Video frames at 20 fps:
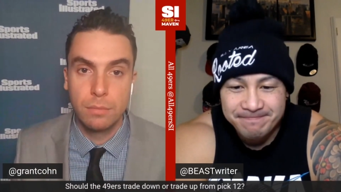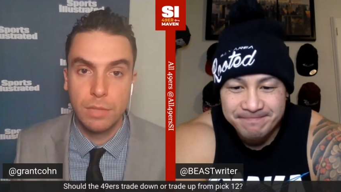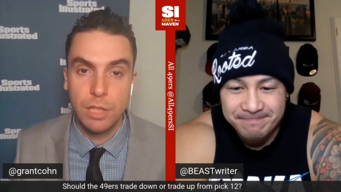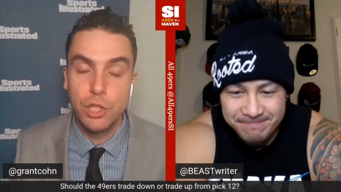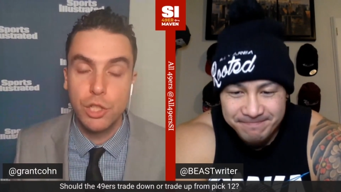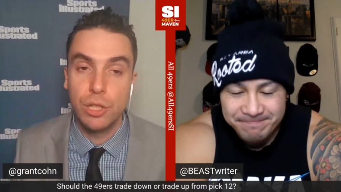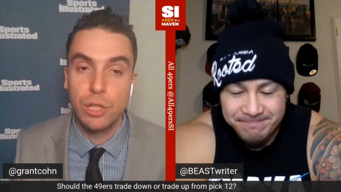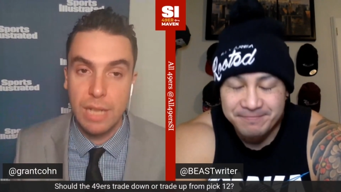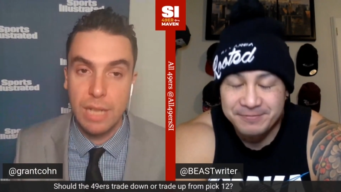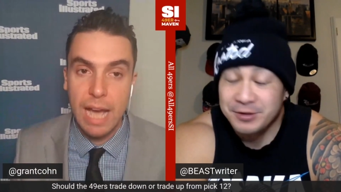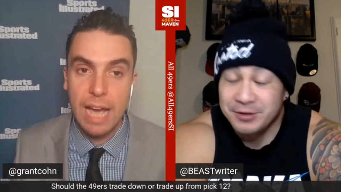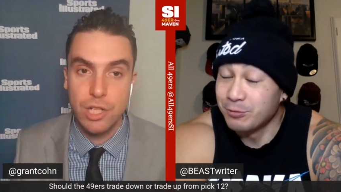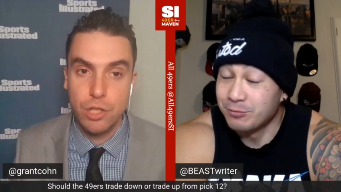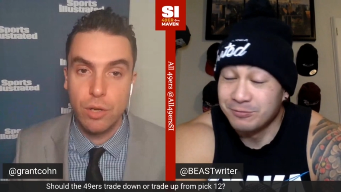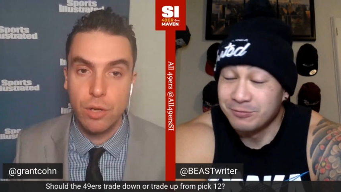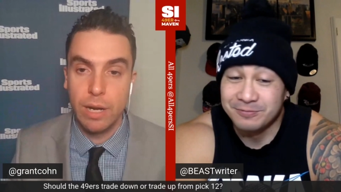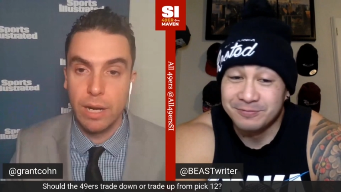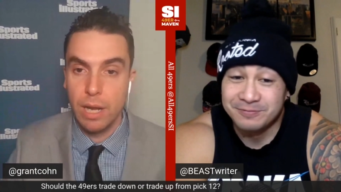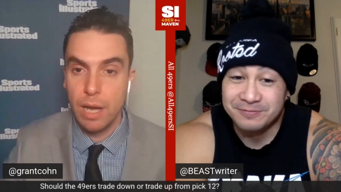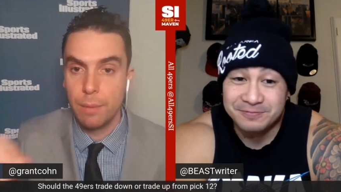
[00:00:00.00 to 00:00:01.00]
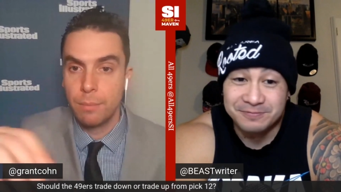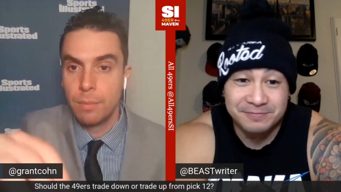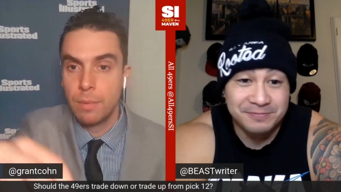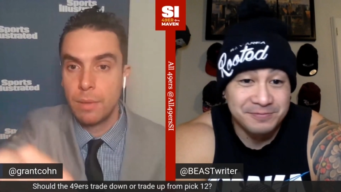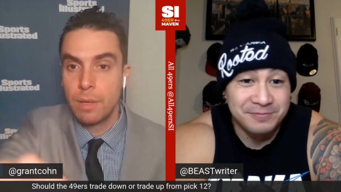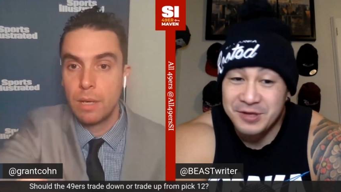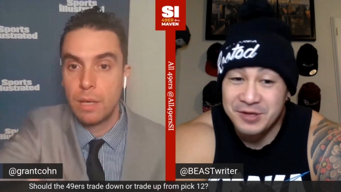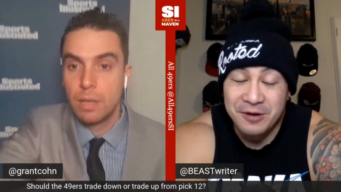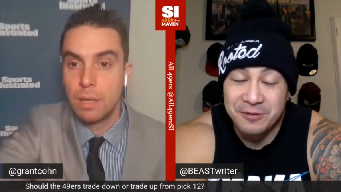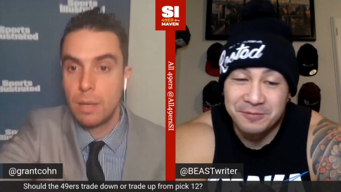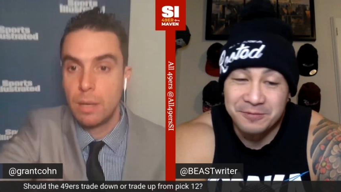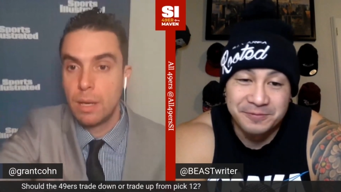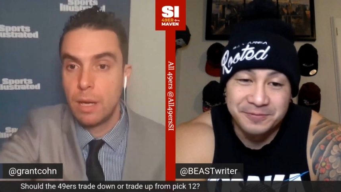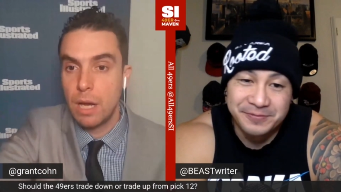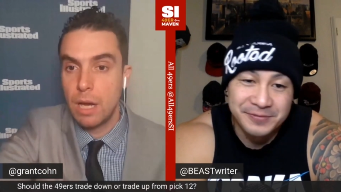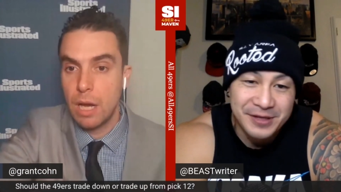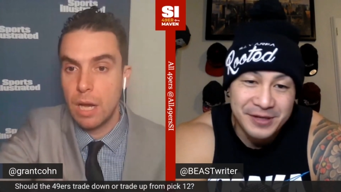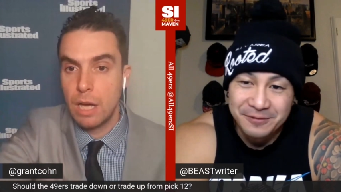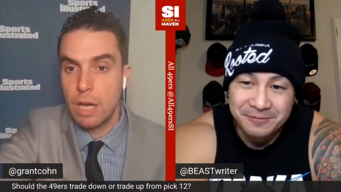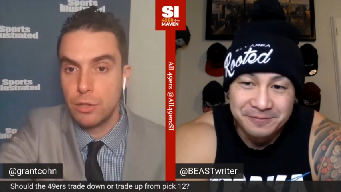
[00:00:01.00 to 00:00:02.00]
Speaker 1: They should not trade up. No.
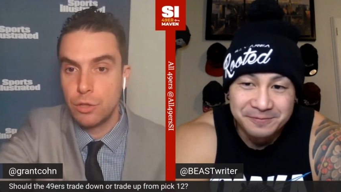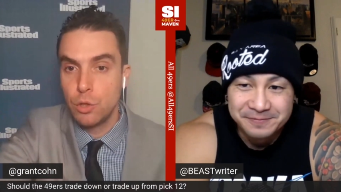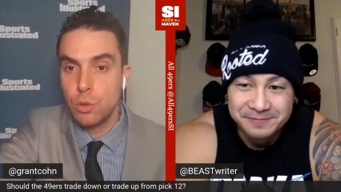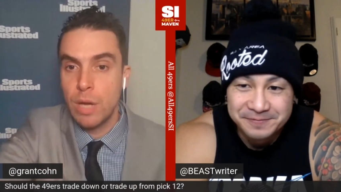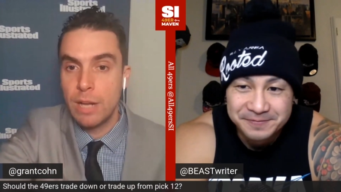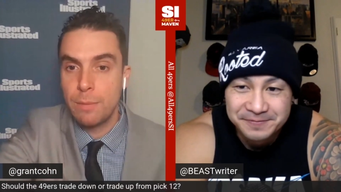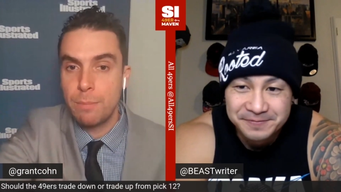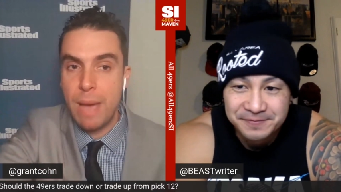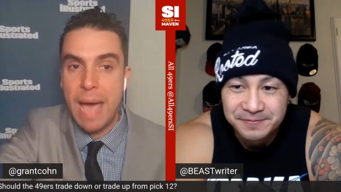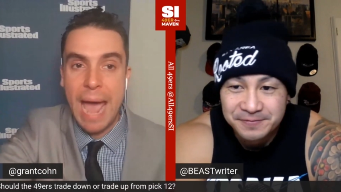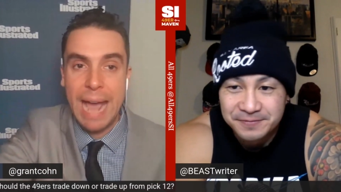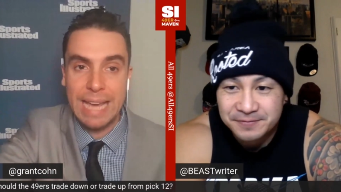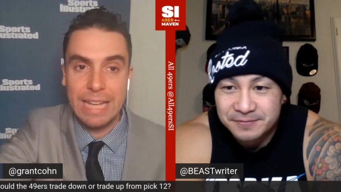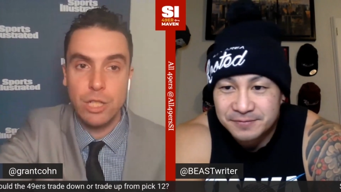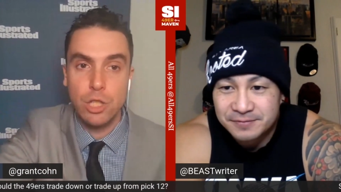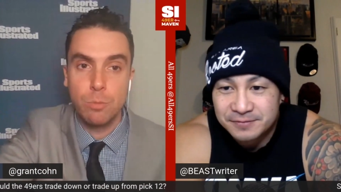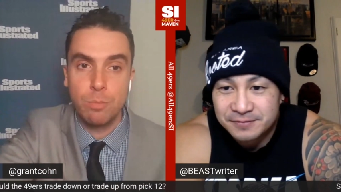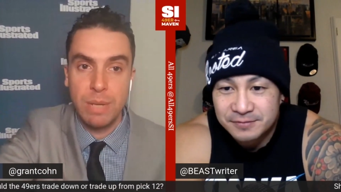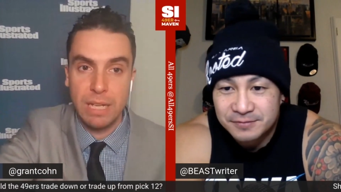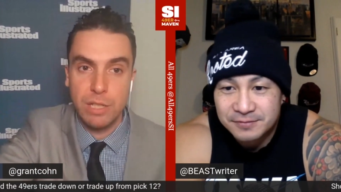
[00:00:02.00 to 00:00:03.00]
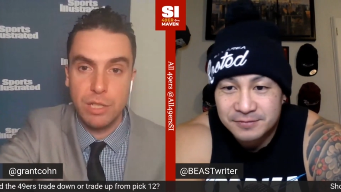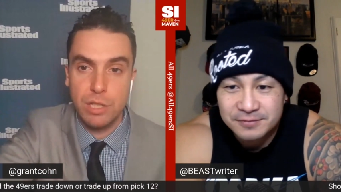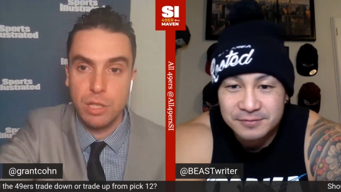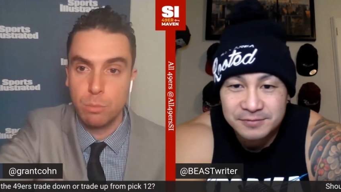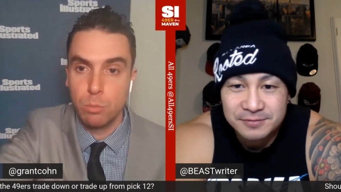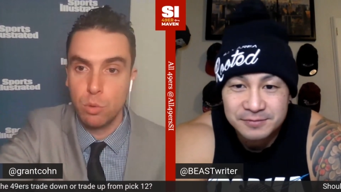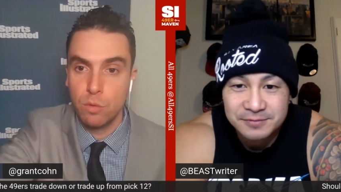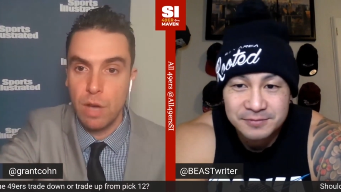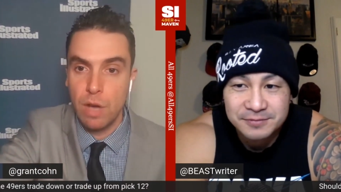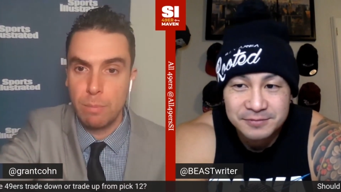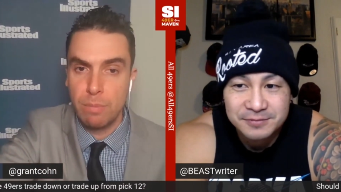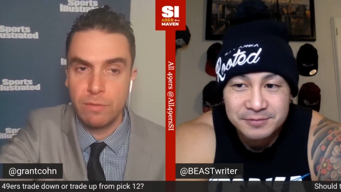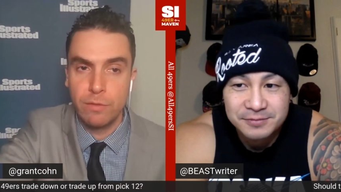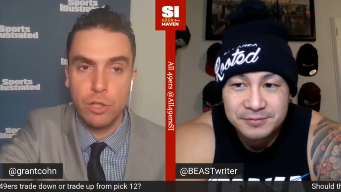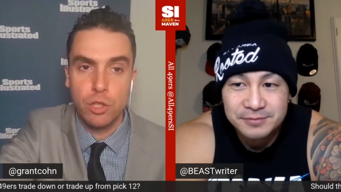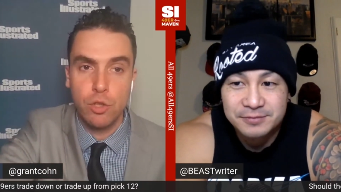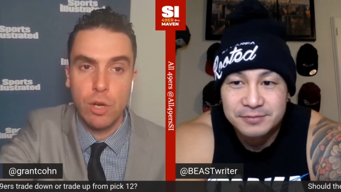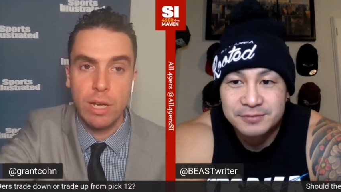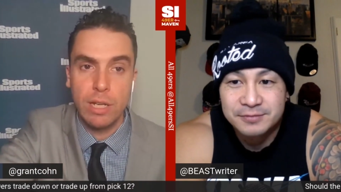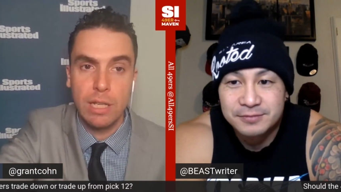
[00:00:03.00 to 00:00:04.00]
no. Uh, do not package picks to move up. If
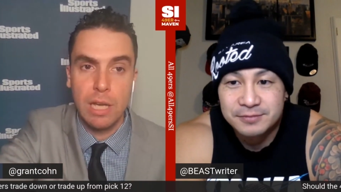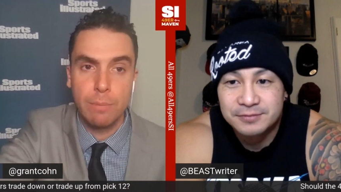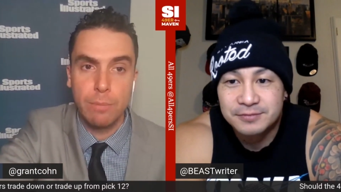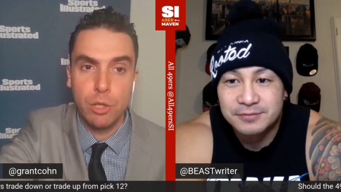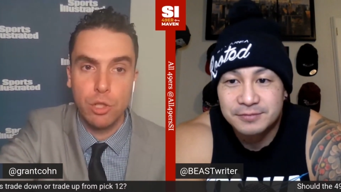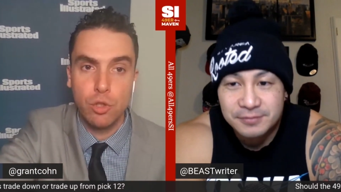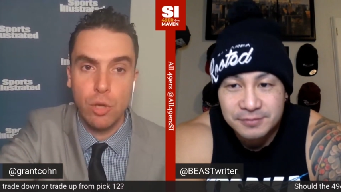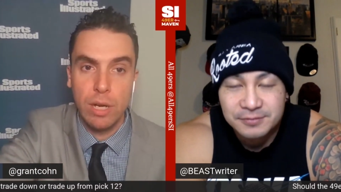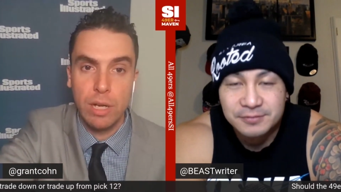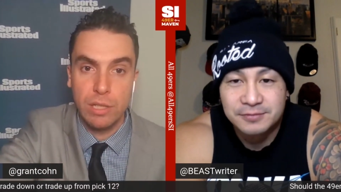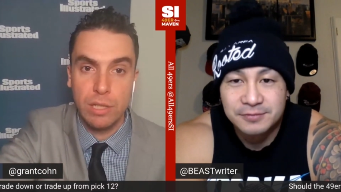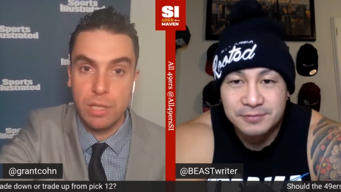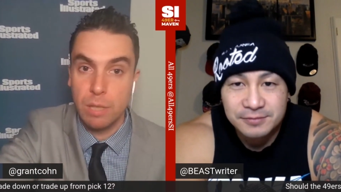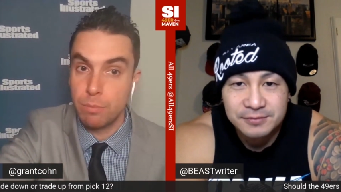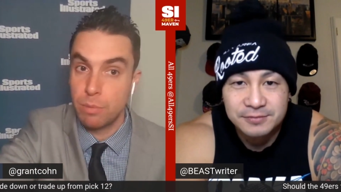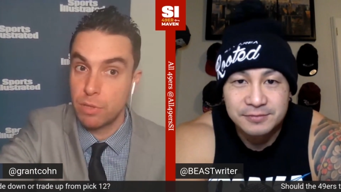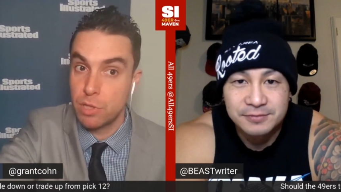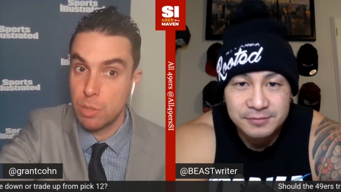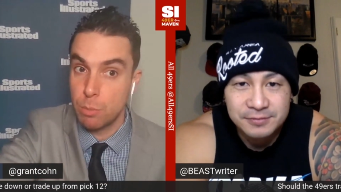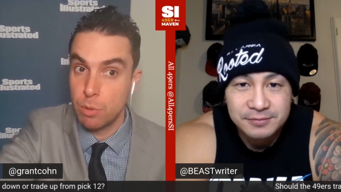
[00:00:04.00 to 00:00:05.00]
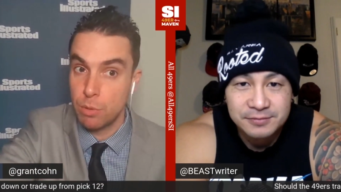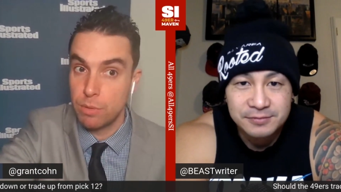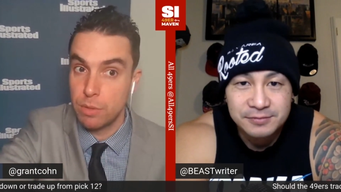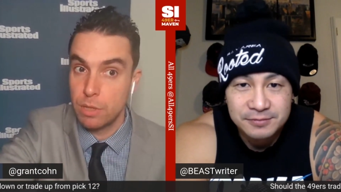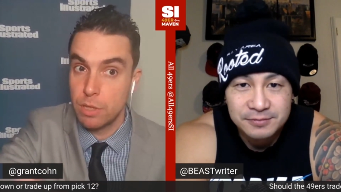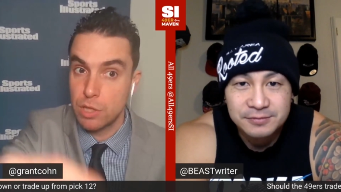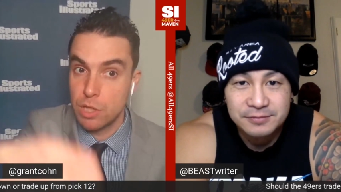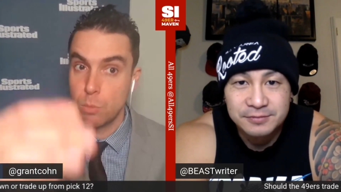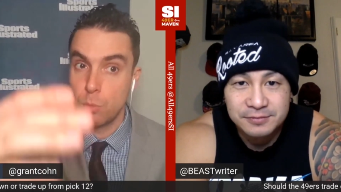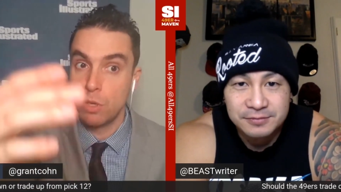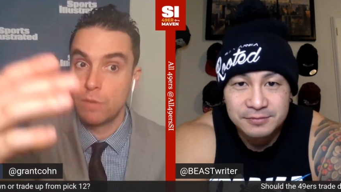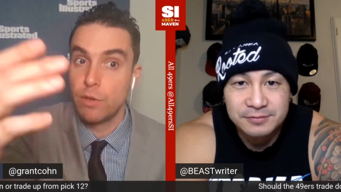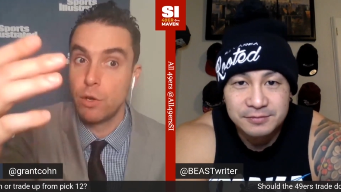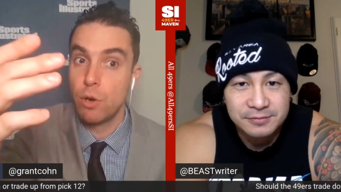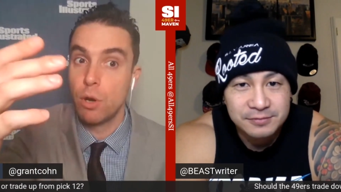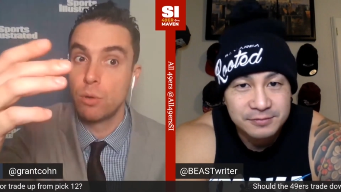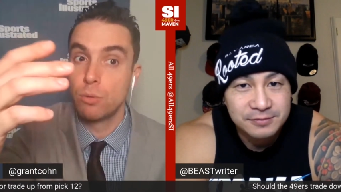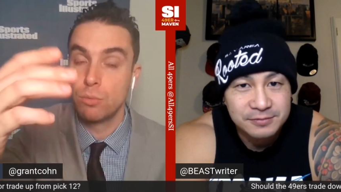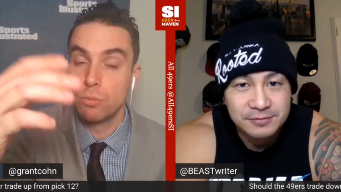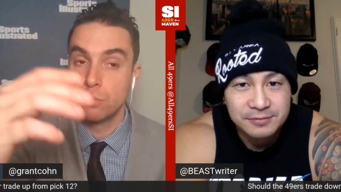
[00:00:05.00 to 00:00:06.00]
you're trading up, you're trading something, someone, someone of
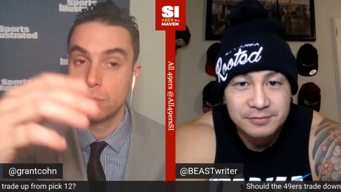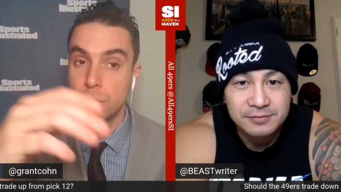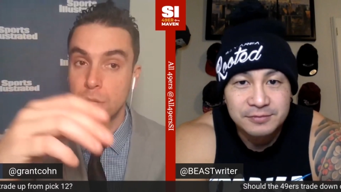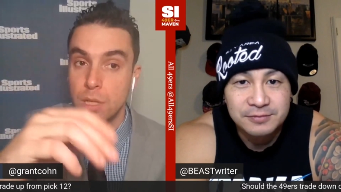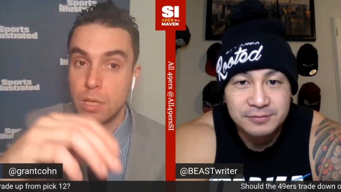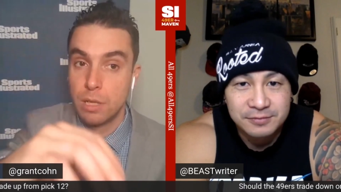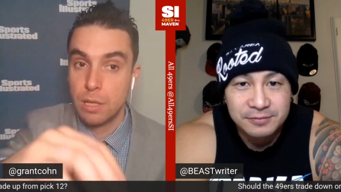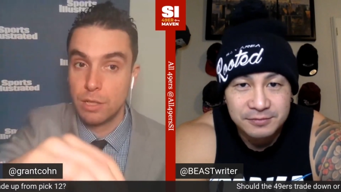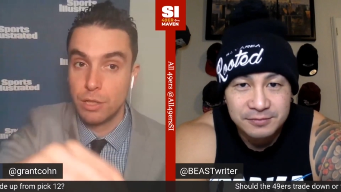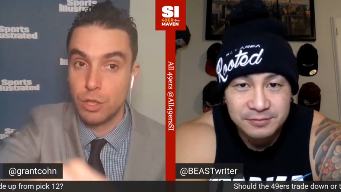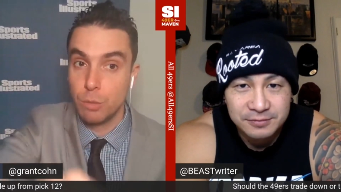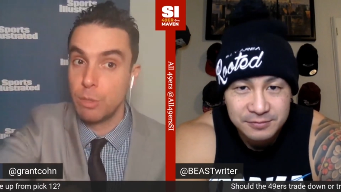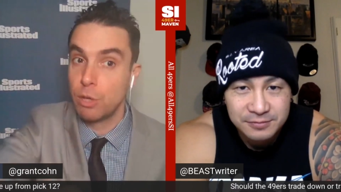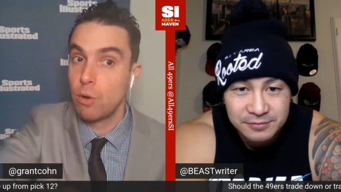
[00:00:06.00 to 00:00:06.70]
your own. Jimmy